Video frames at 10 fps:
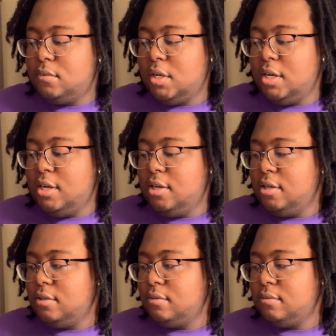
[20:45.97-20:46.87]

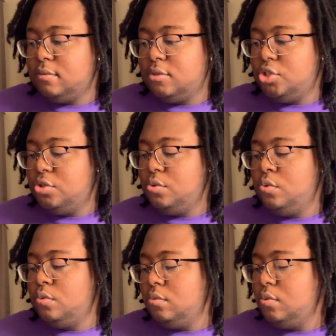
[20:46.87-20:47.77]
Uh,
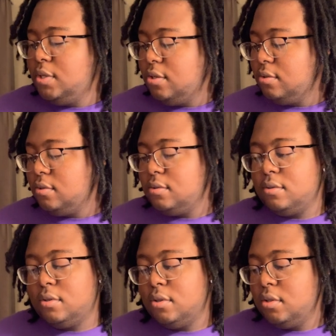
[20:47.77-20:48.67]
shoot, who else?
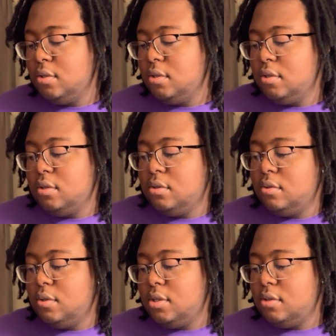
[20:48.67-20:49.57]

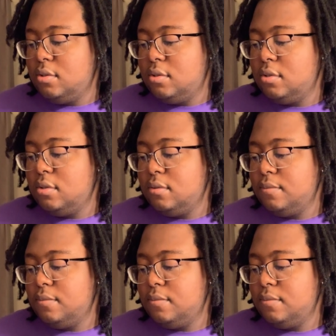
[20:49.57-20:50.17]
Who else?